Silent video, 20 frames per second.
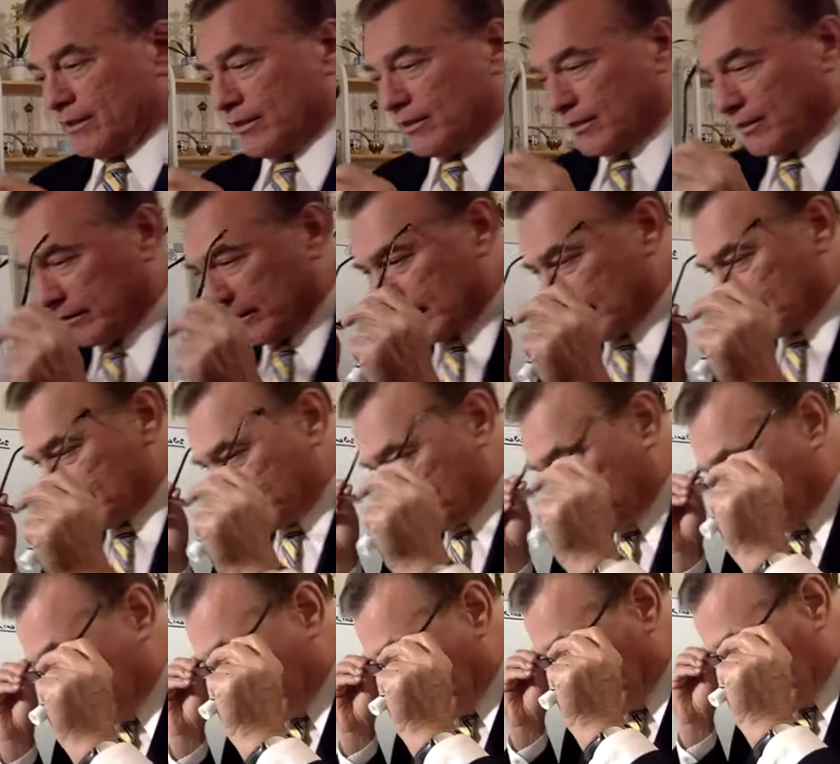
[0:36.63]
Alright,
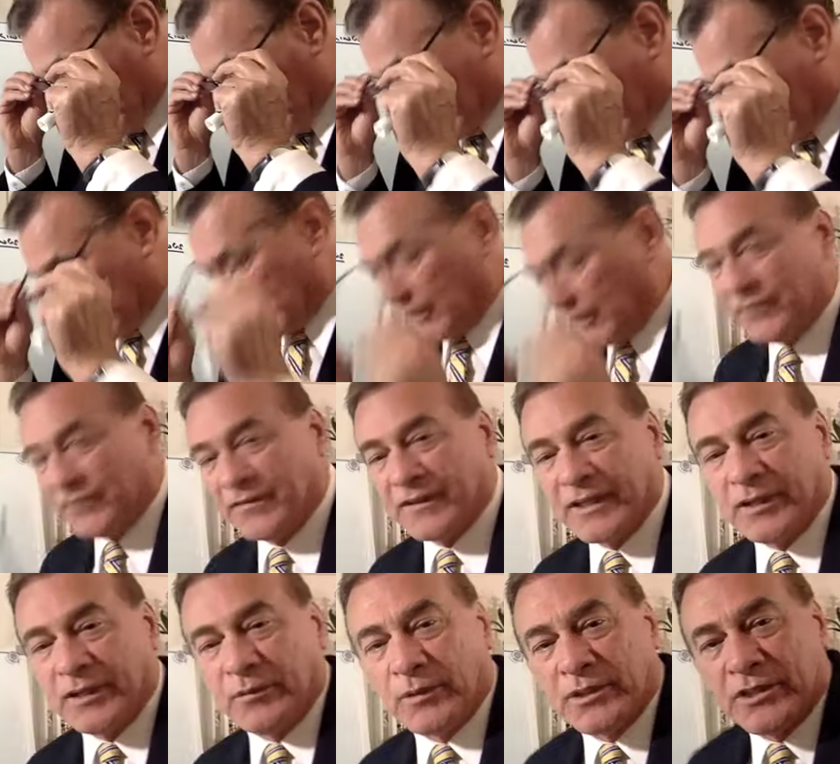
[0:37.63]
so
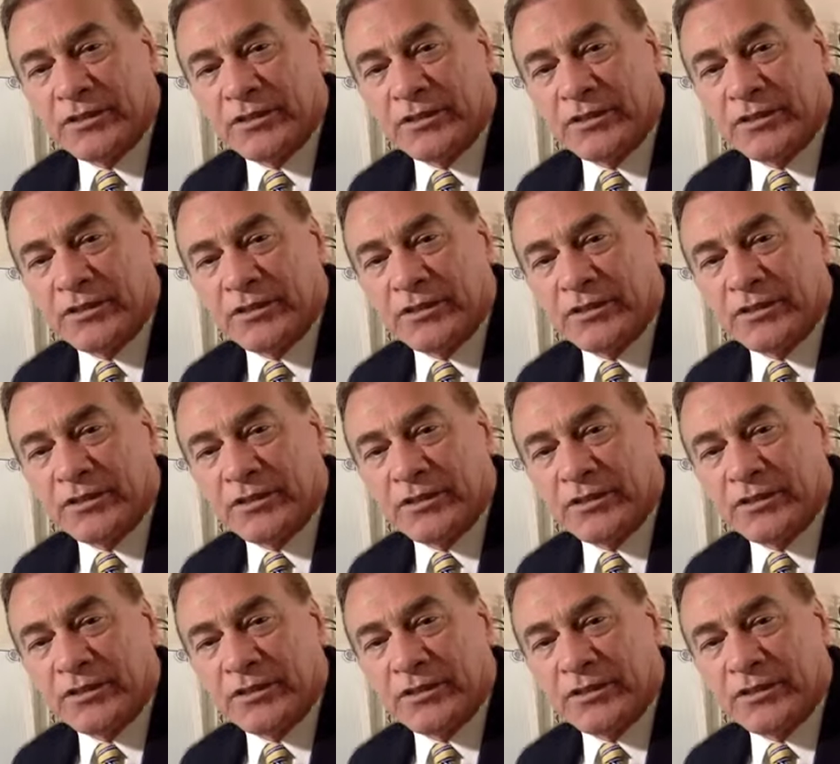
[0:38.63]
hopefully what